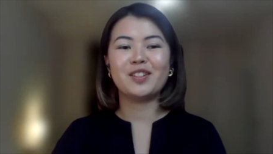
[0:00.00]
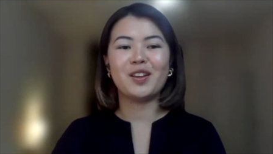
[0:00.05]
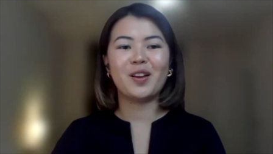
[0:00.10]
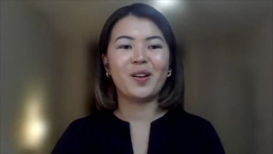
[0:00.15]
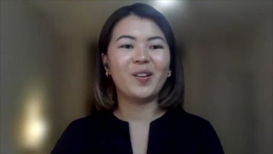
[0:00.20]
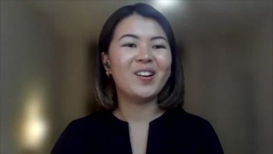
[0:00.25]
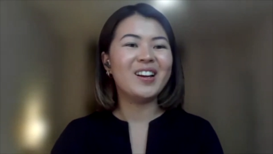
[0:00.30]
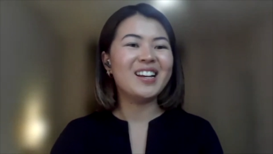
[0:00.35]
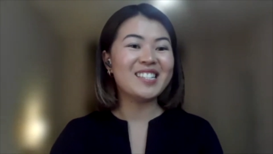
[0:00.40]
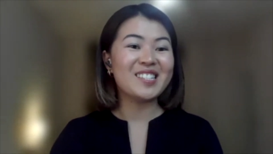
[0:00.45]

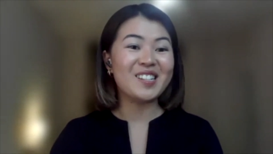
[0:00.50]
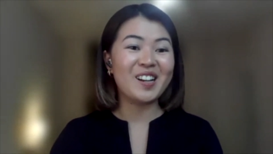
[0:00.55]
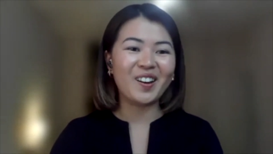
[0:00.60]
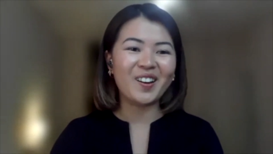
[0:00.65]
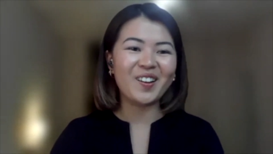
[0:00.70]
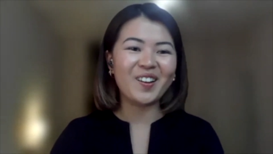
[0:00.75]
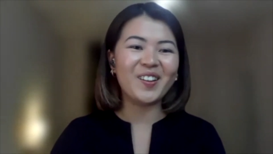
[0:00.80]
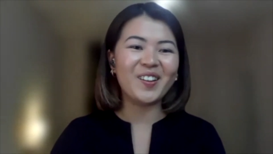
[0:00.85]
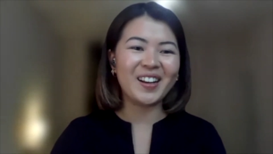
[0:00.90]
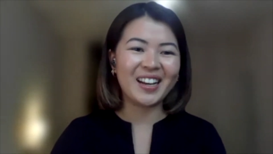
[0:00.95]
So,
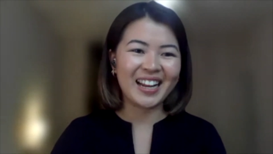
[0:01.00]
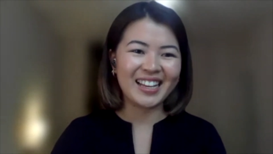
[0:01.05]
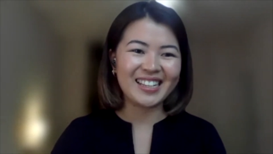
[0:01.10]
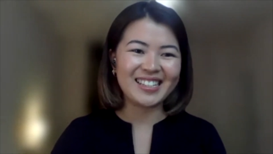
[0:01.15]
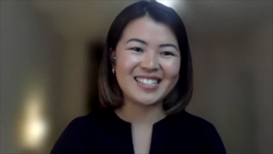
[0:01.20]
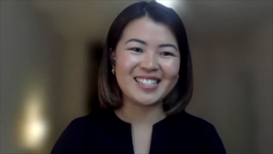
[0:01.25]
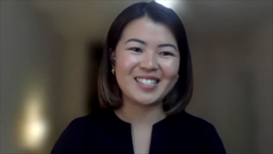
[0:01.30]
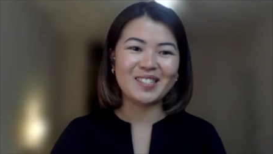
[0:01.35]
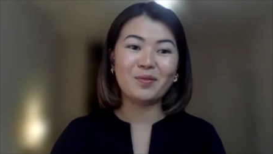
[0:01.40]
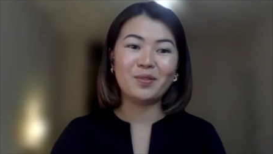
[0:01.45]
scenario
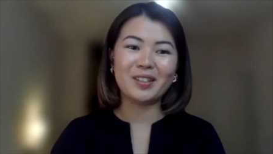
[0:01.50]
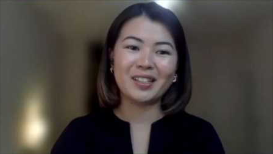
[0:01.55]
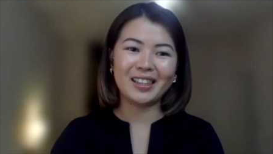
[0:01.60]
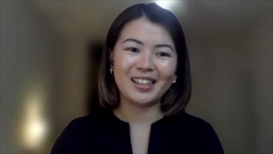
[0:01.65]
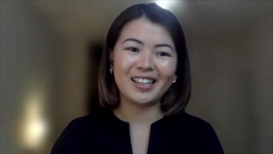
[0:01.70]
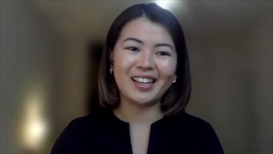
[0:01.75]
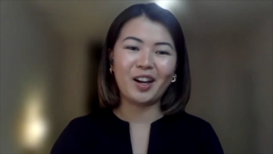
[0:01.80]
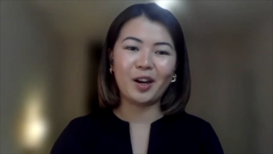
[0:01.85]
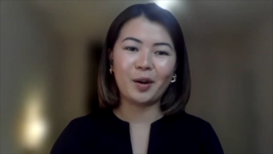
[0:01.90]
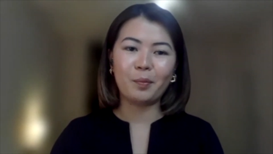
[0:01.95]
analysis
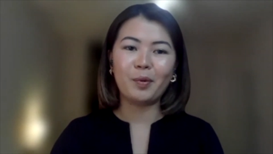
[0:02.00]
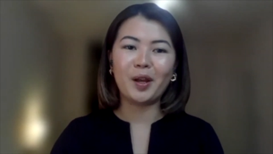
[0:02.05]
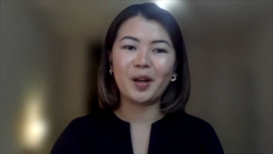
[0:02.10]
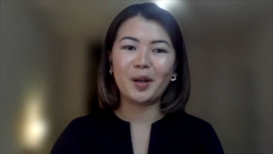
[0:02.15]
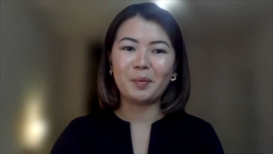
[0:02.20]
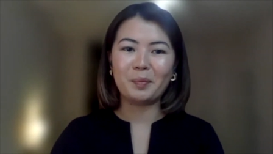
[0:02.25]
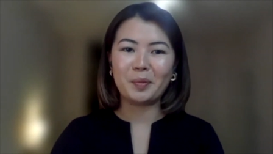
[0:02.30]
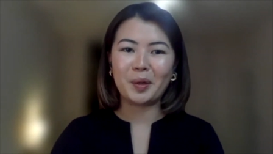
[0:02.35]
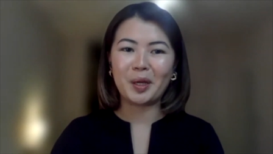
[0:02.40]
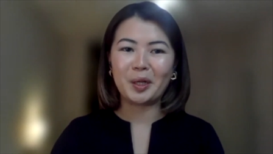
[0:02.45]
really are bread
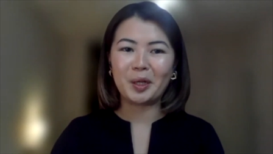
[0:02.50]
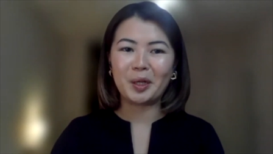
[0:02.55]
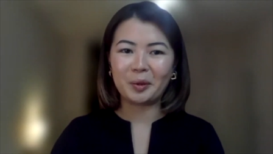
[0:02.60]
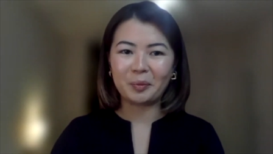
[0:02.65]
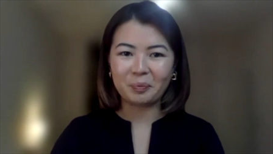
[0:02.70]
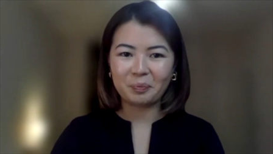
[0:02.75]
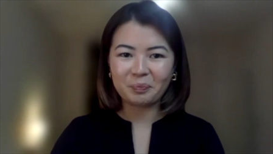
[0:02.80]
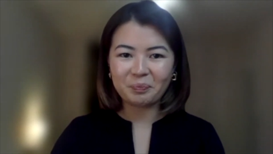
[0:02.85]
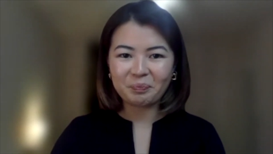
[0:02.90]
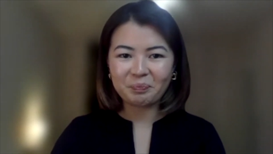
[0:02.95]
and
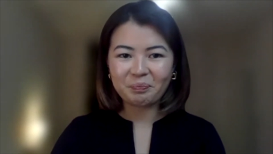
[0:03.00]
butter.